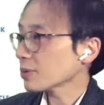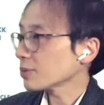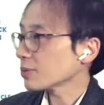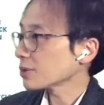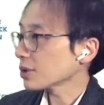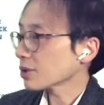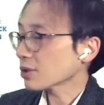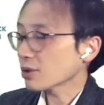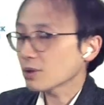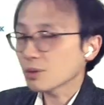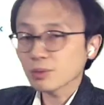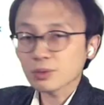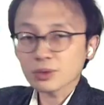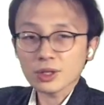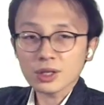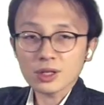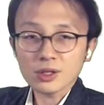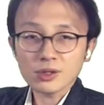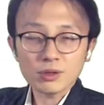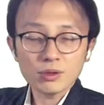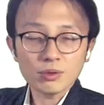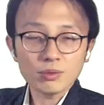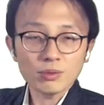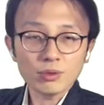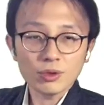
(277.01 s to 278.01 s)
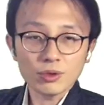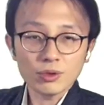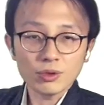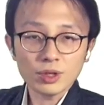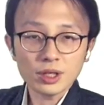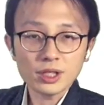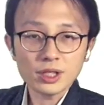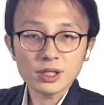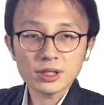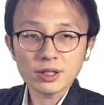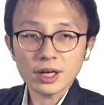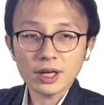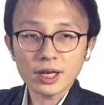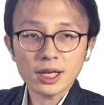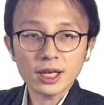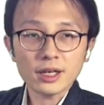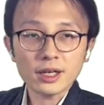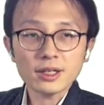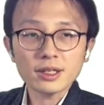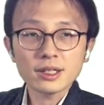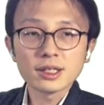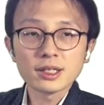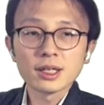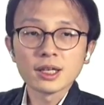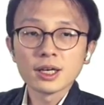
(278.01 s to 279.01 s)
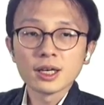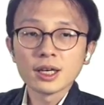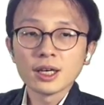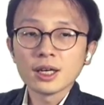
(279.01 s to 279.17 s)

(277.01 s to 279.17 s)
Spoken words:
of the computation for each layers,